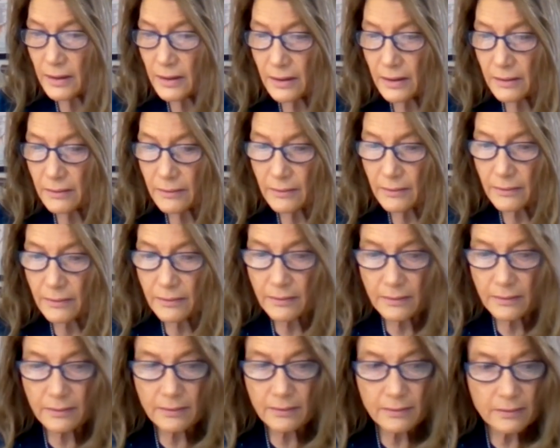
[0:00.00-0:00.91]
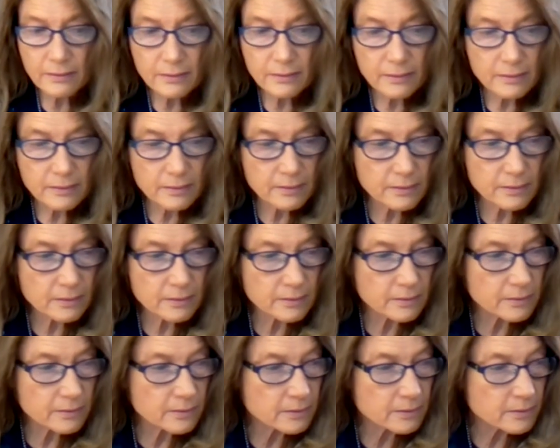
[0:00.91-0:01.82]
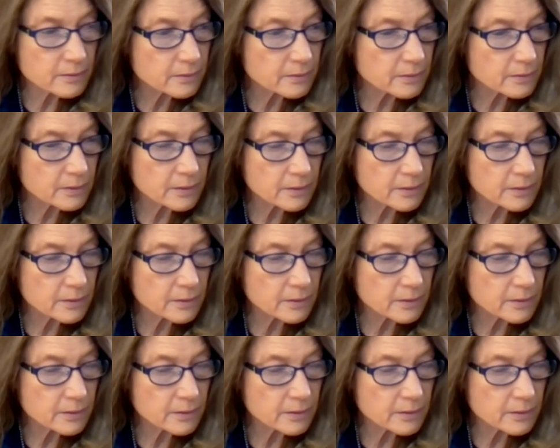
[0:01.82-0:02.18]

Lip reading: out having those buttons pressed.